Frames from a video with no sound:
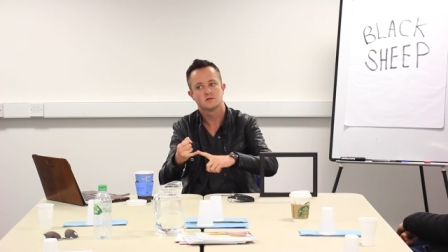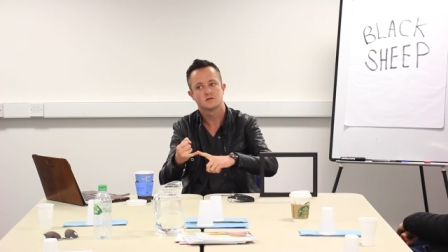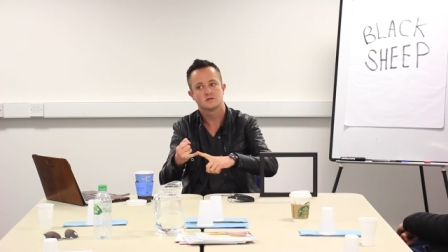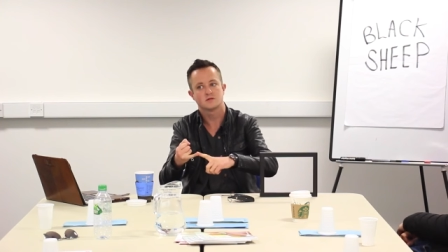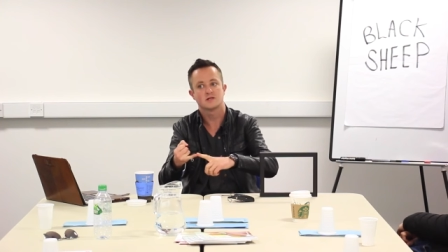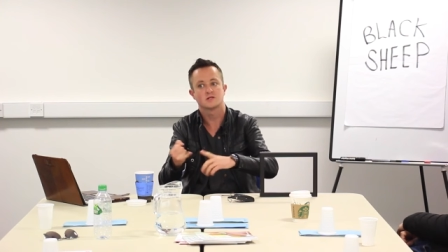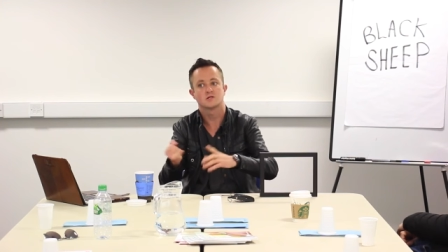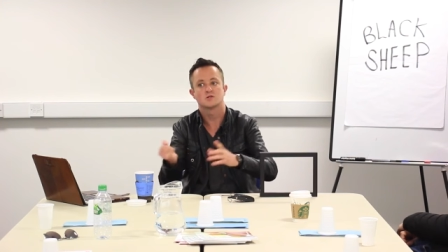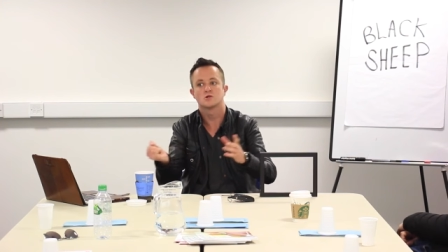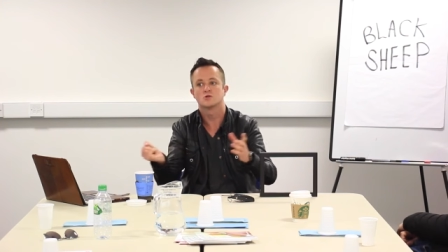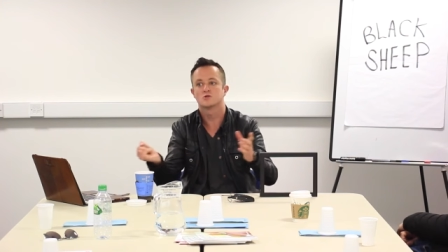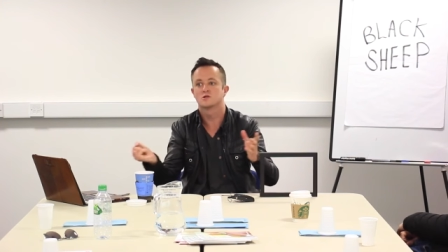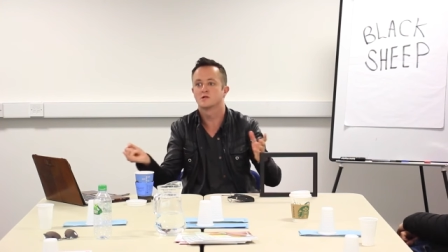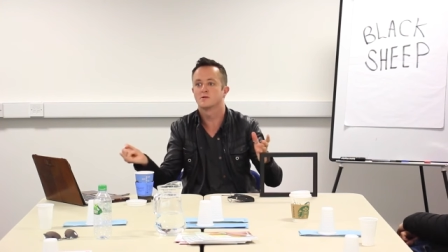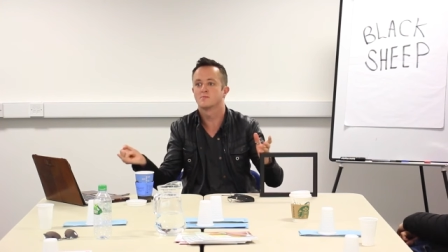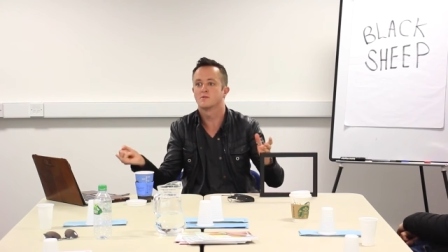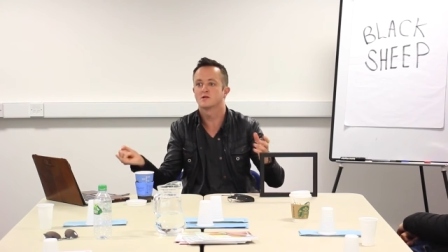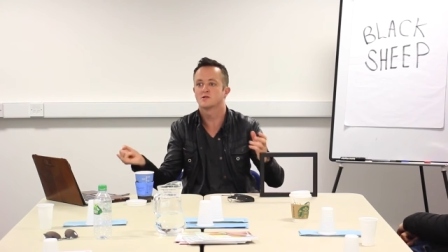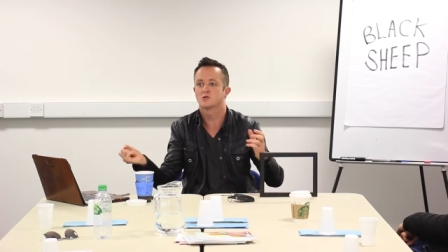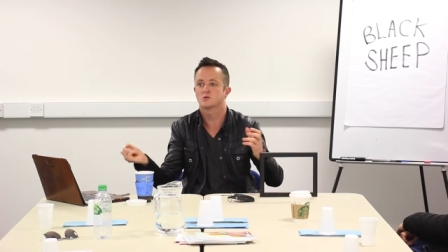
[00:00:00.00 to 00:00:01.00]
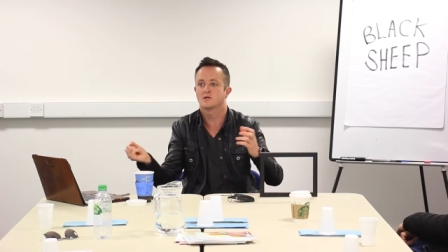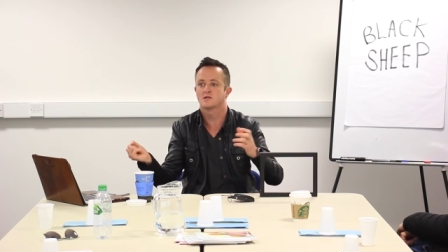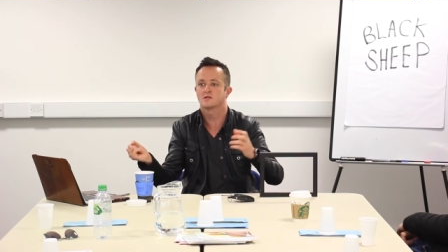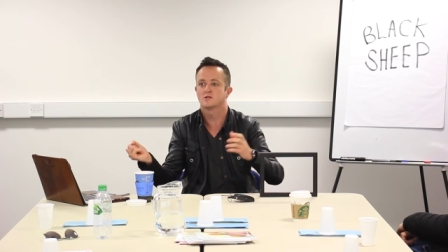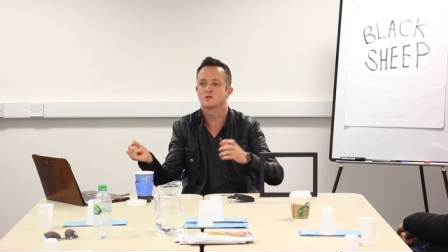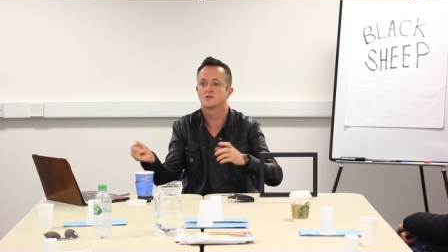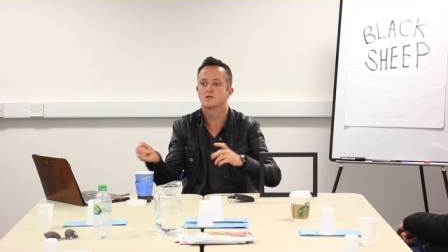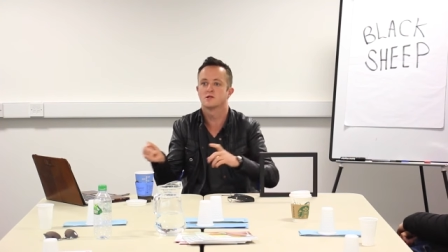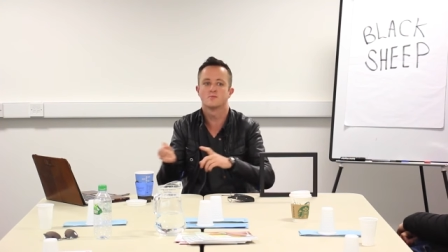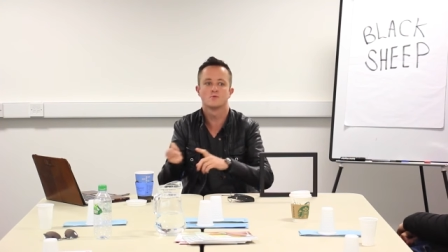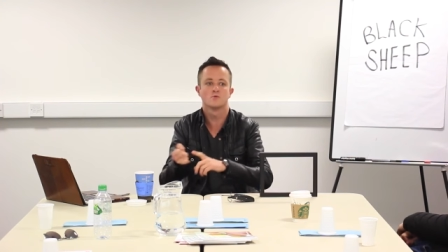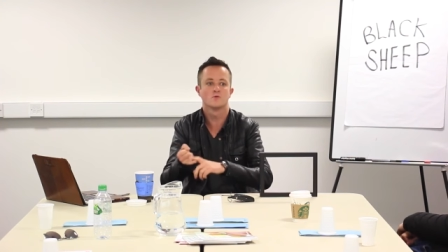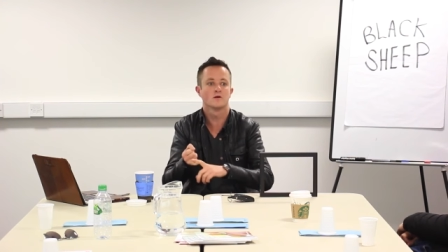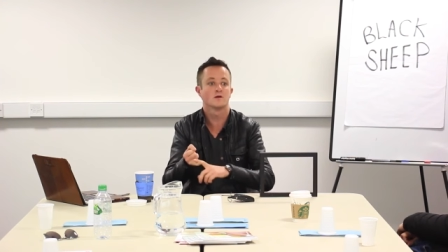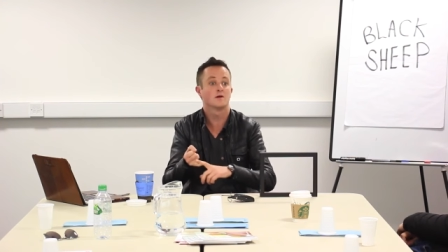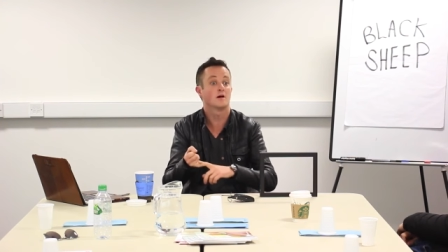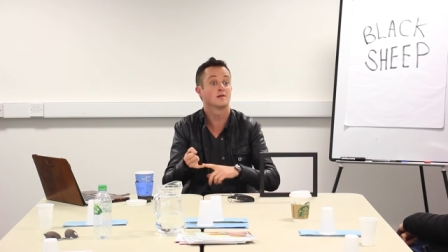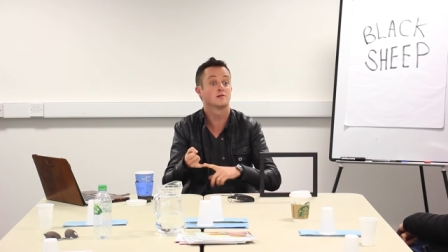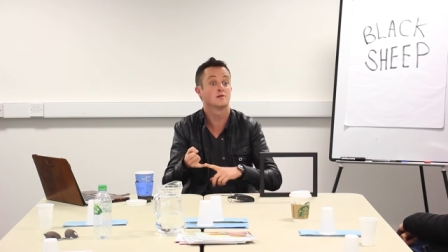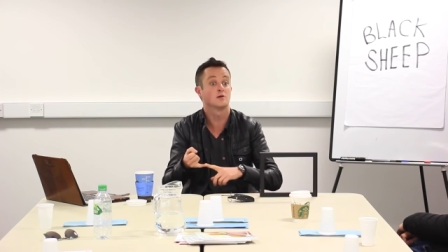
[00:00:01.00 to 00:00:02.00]
So that's usually my strategy number
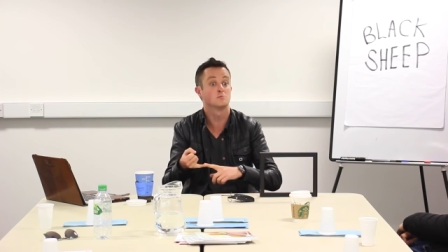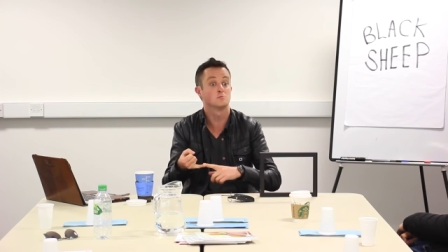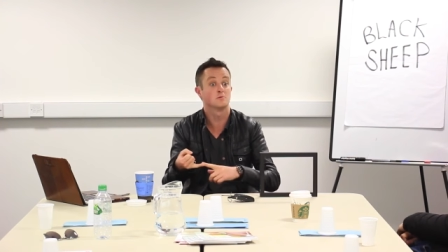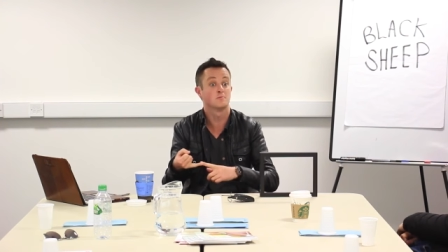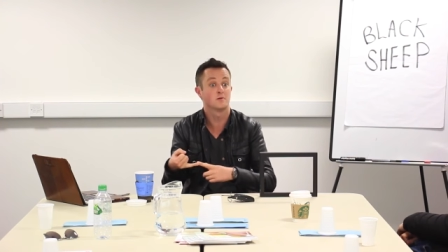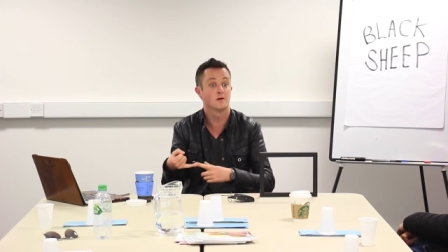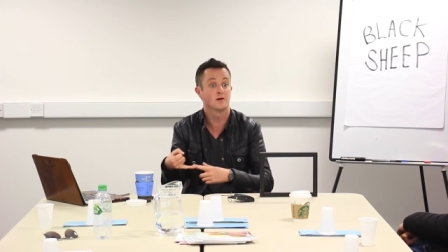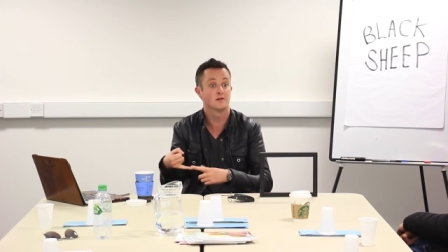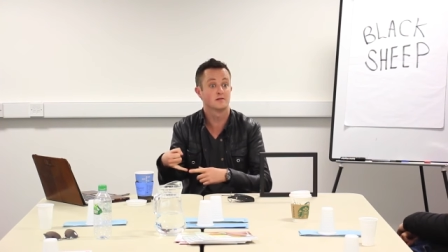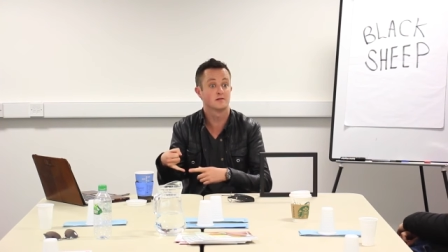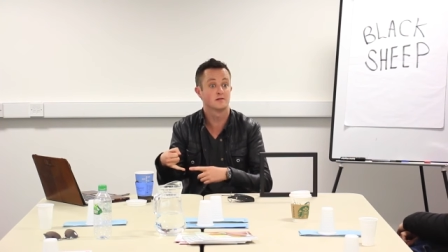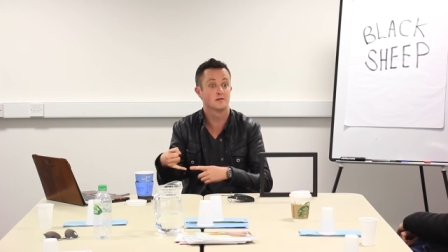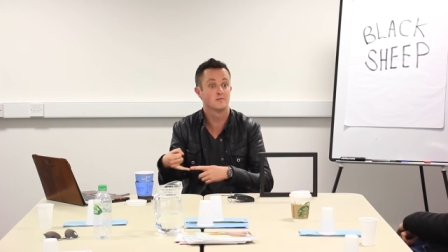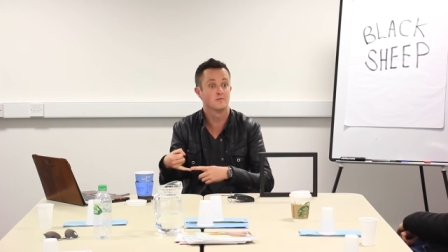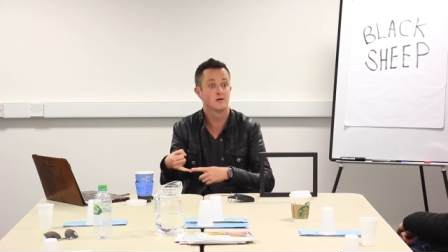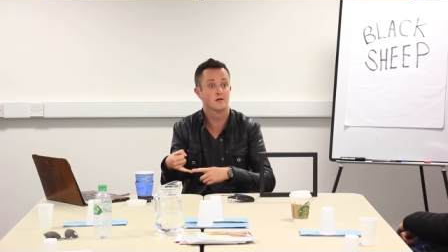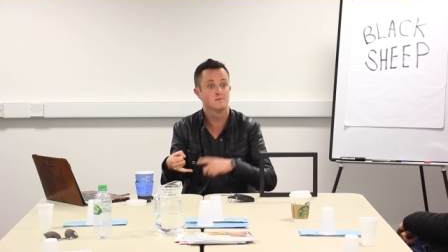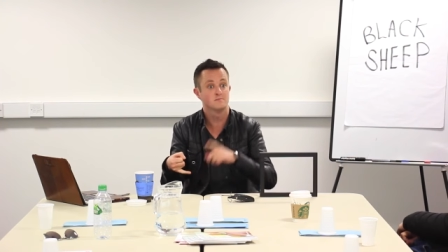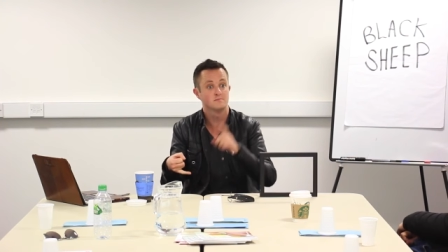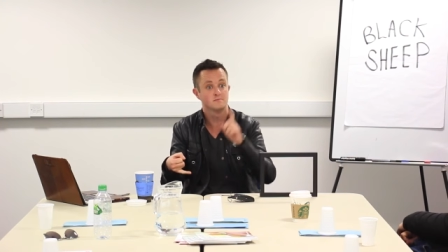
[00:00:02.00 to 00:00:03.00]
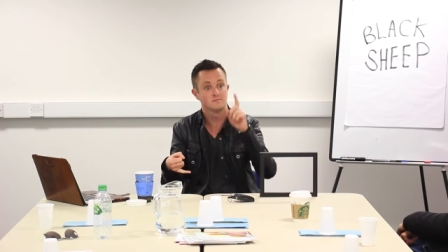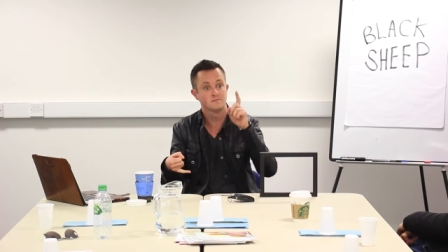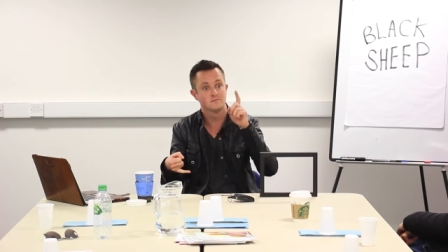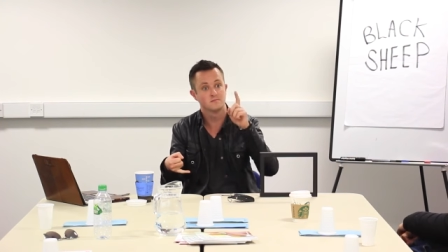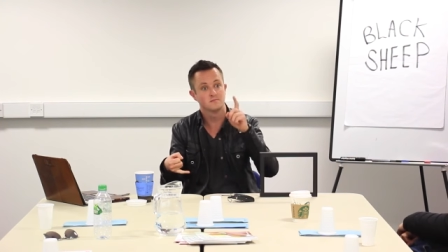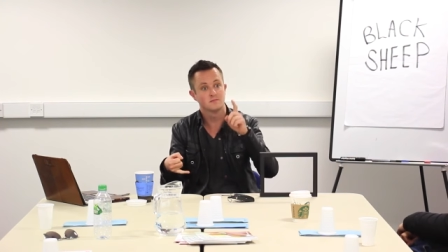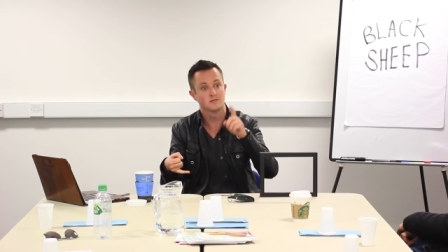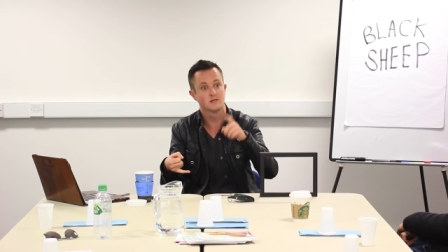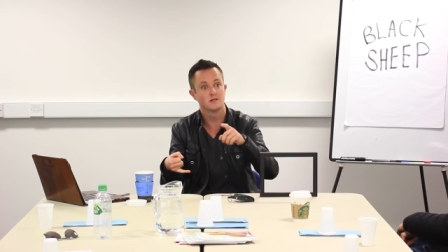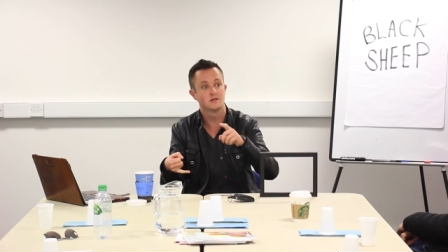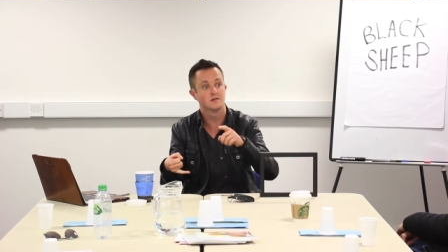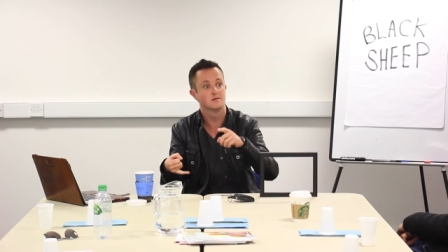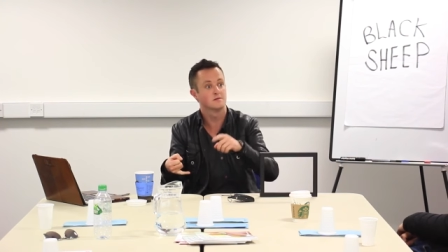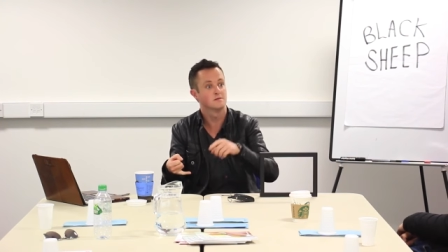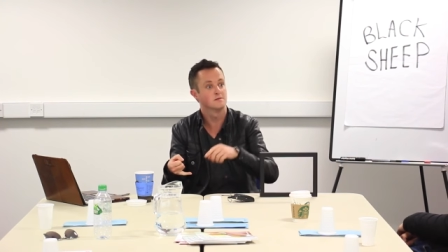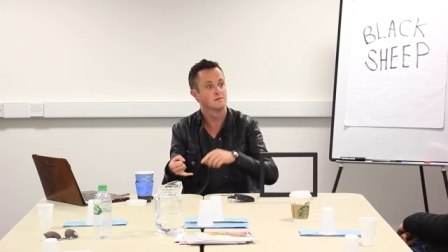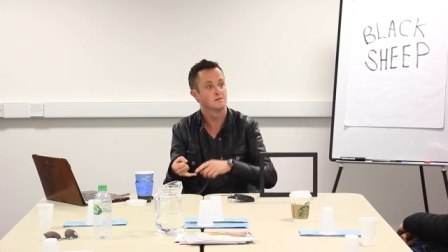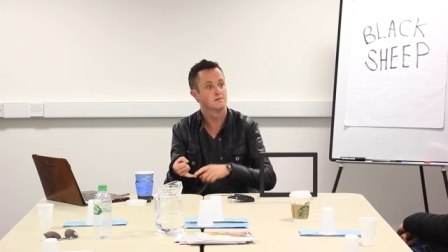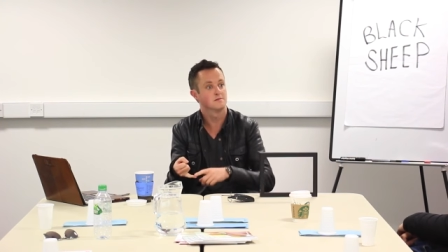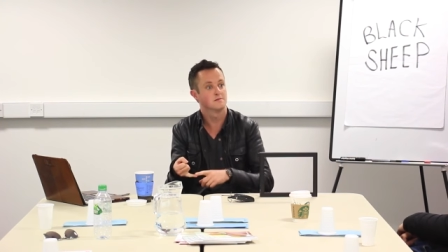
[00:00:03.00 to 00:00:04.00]
one. I don't reply to the email,
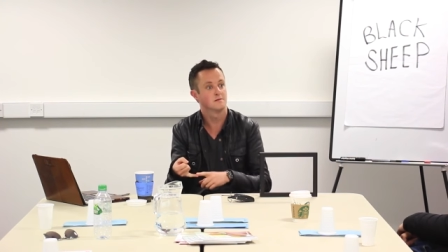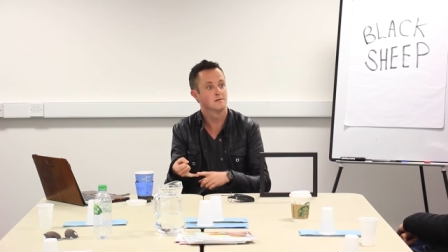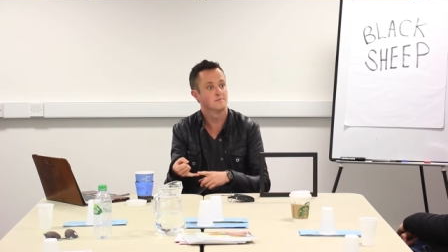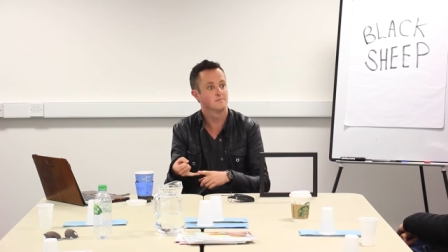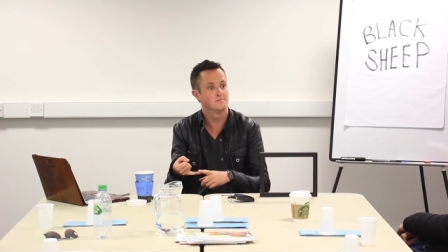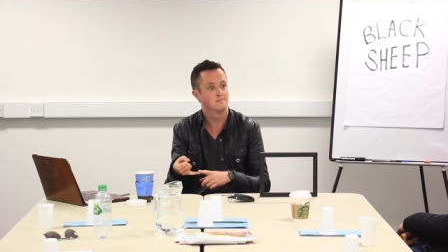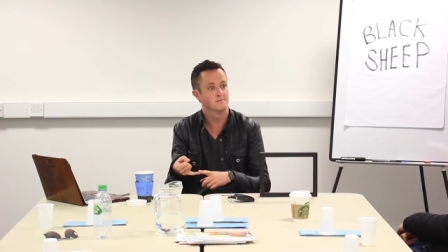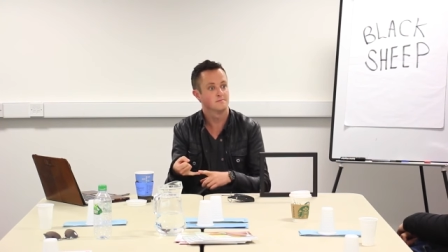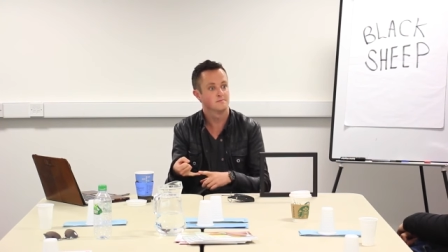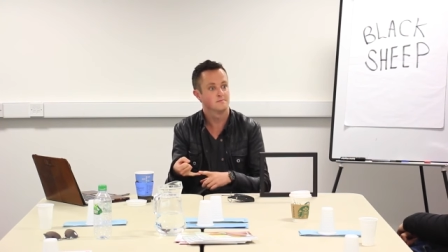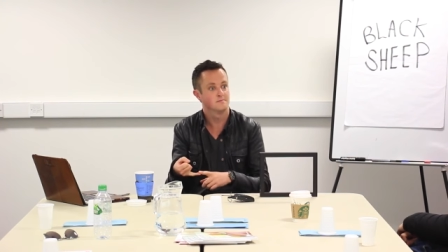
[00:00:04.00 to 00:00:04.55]
delete. Right?